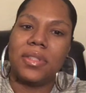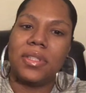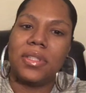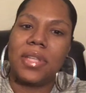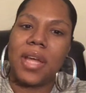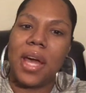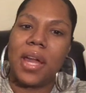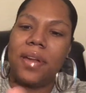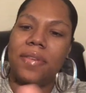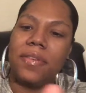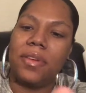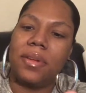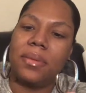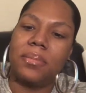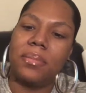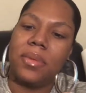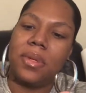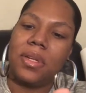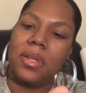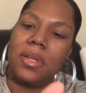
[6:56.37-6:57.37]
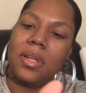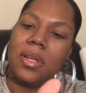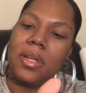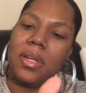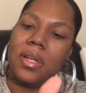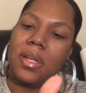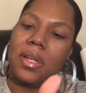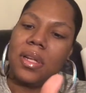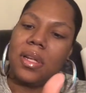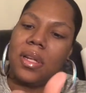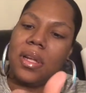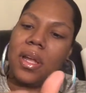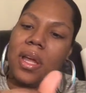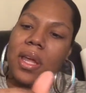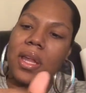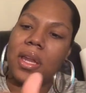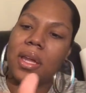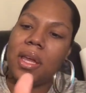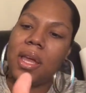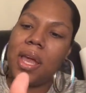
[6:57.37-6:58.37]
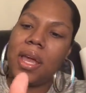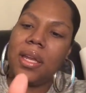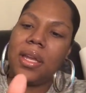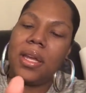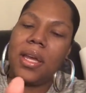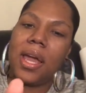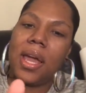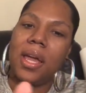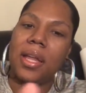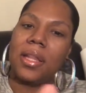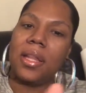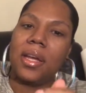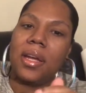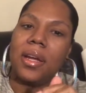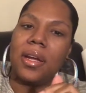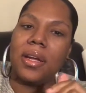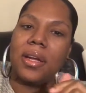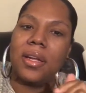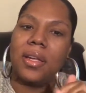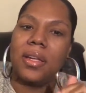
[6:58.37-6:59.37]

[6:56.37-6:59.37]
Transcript: the side of him and a candy cane there.